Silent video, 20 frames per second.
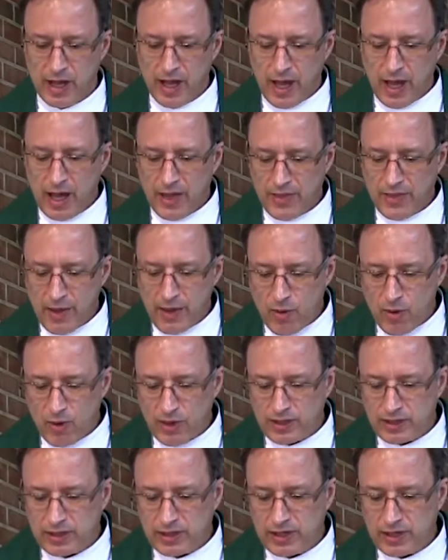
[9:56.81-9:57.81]
and they will
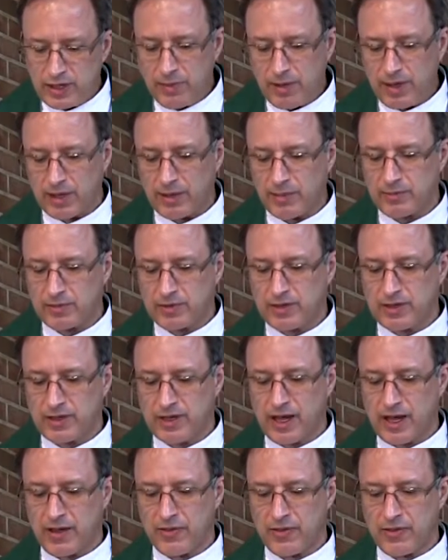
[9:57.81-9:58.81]
condemn him to
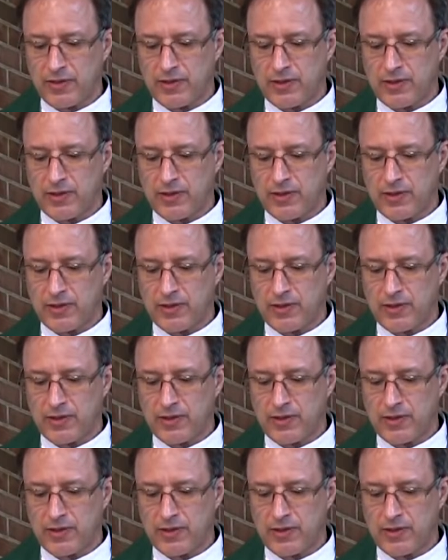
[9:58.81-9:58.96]
death.